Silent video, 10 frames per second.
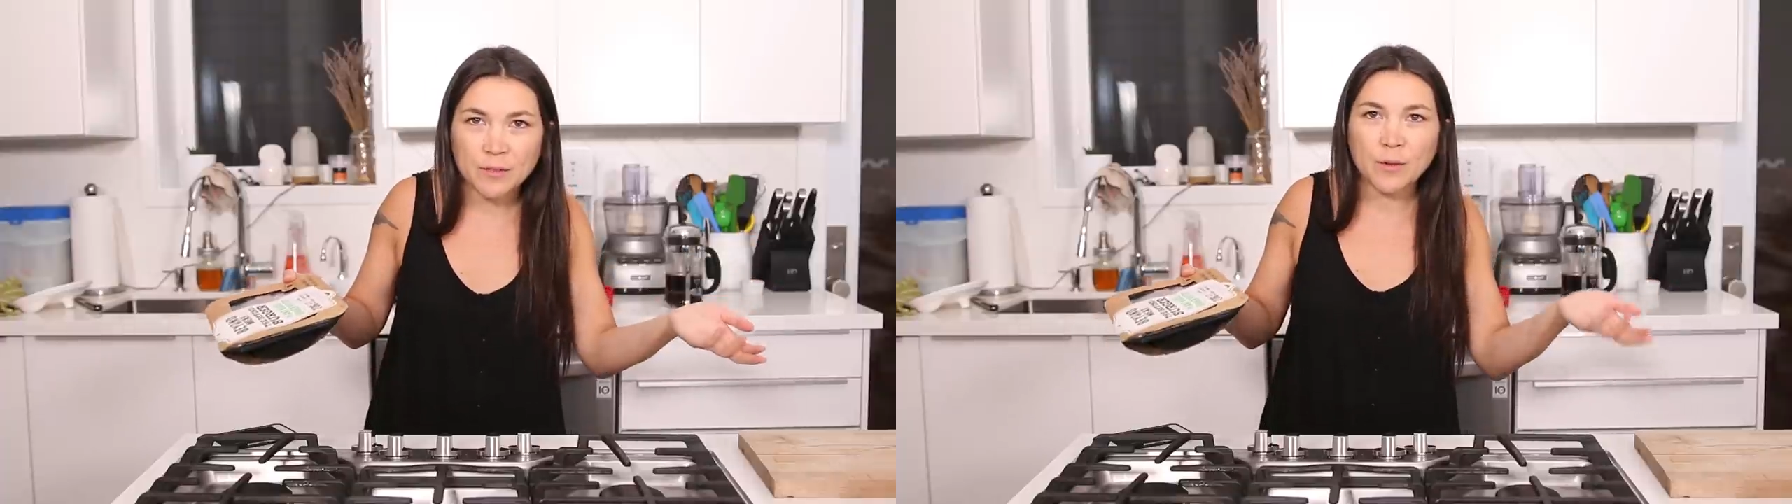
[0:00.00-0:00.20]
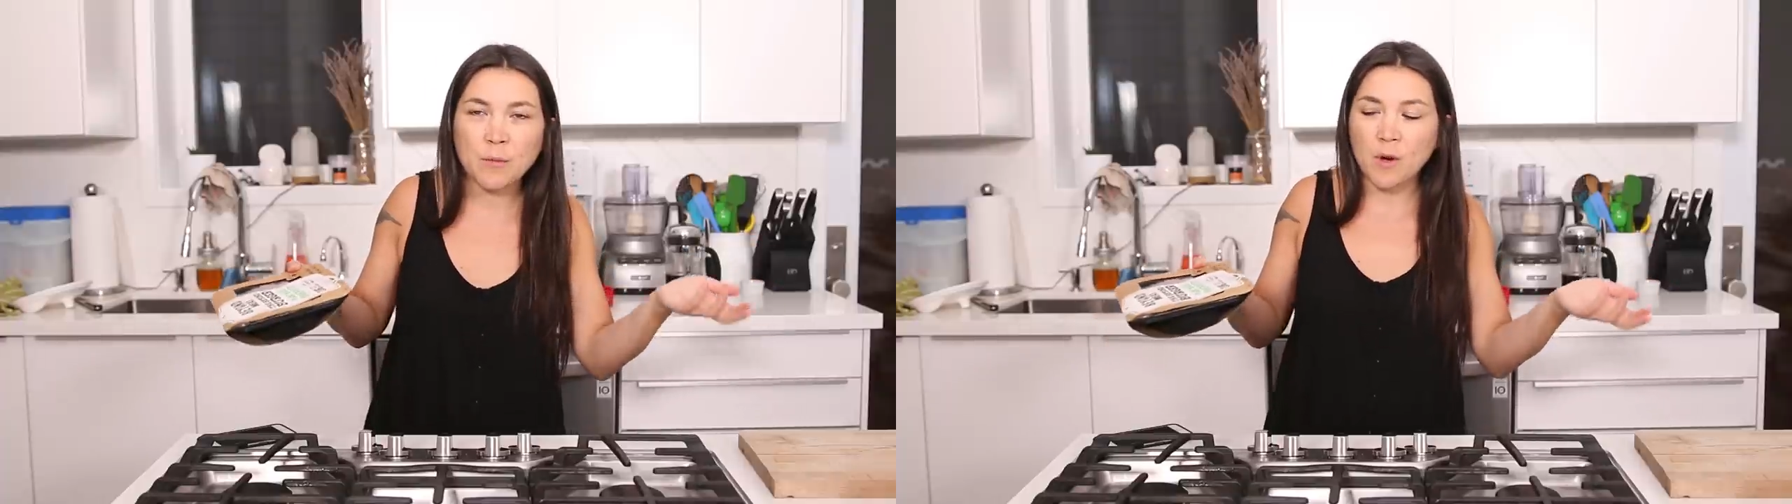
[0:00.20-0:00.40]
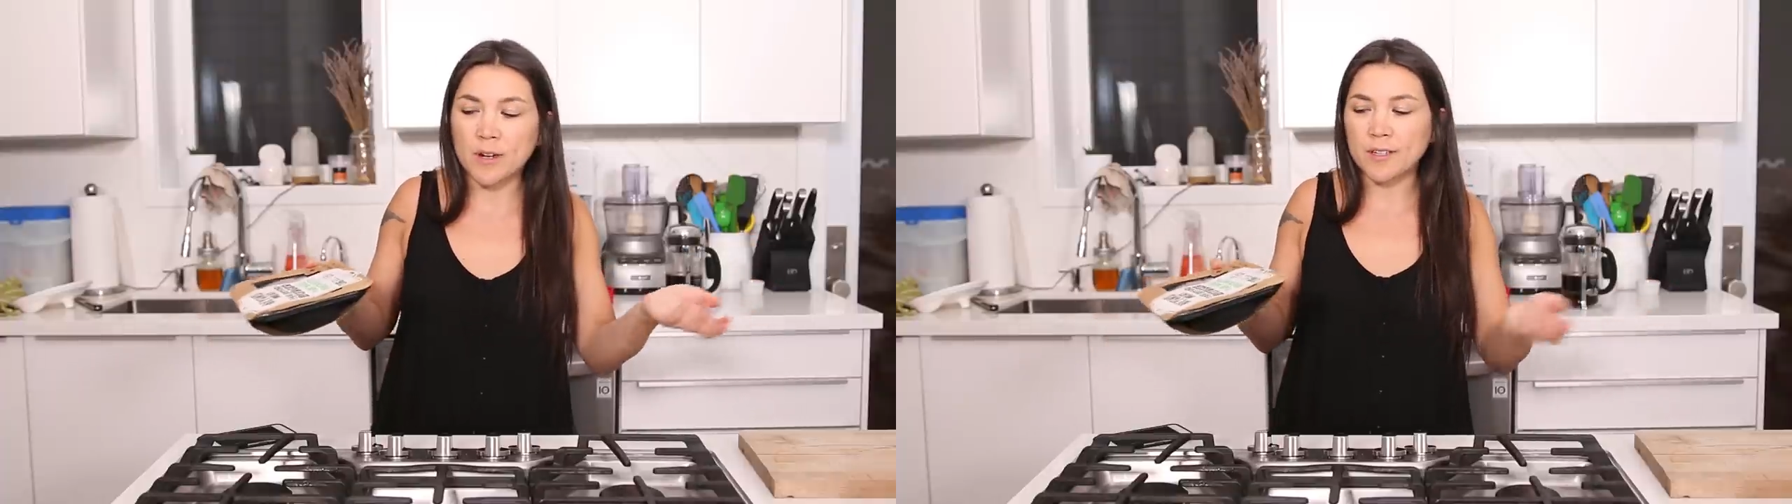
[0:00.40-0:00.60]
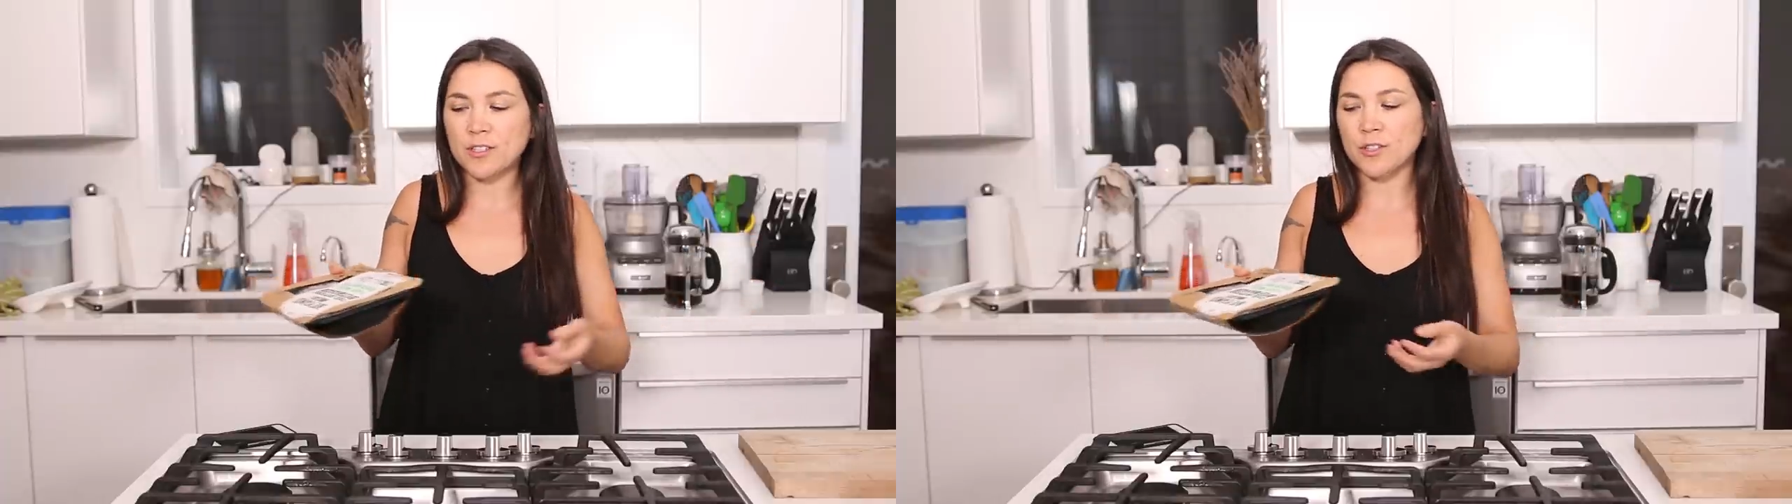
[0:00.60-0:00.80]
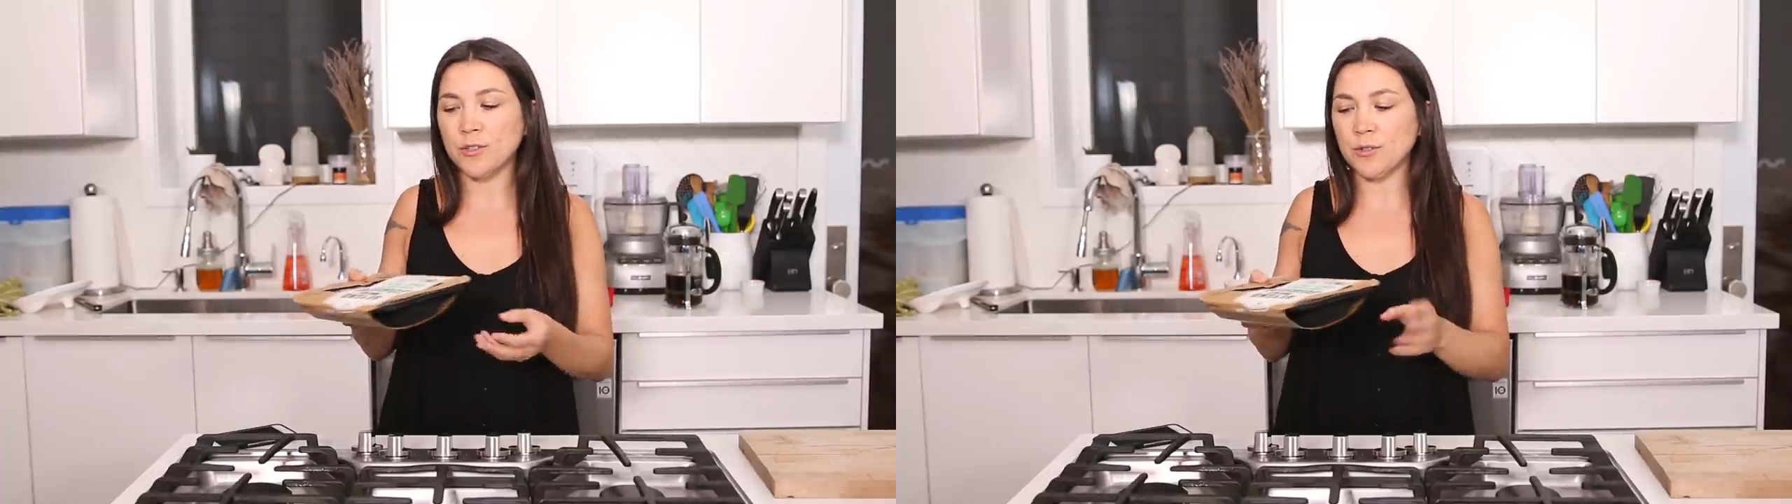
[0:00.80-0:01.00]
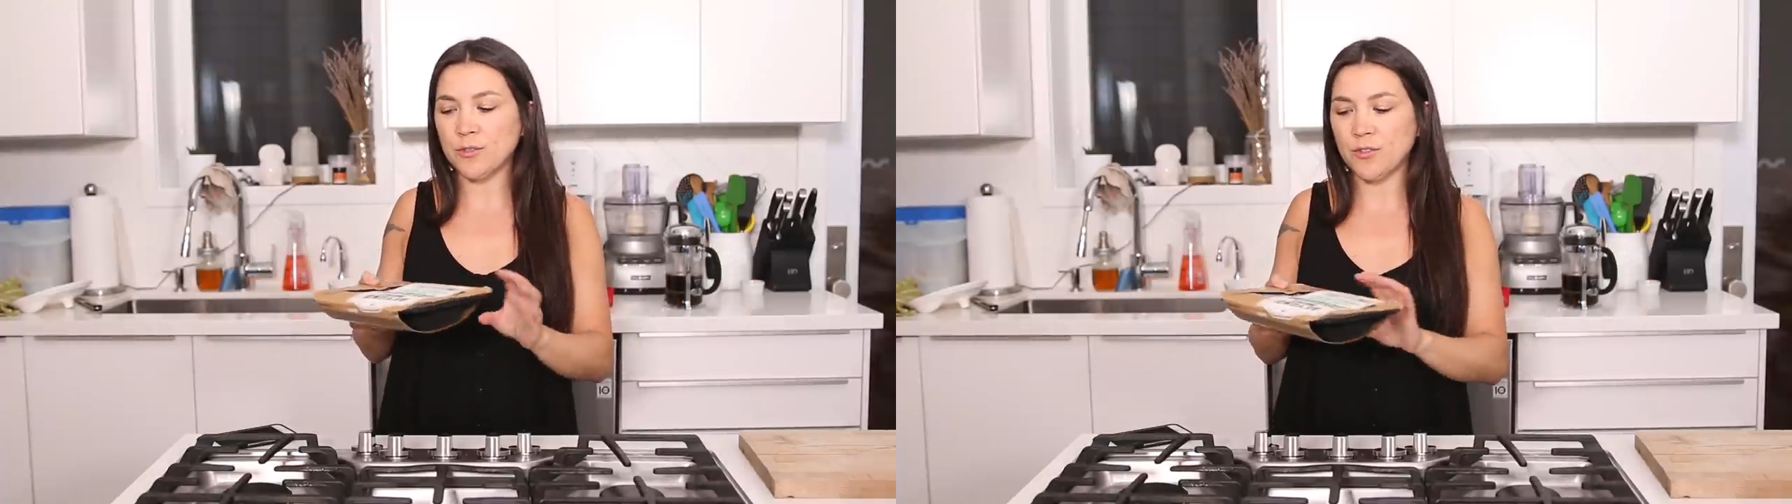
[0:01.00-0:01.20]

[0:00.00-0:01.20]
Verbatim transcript: even though I wanted to.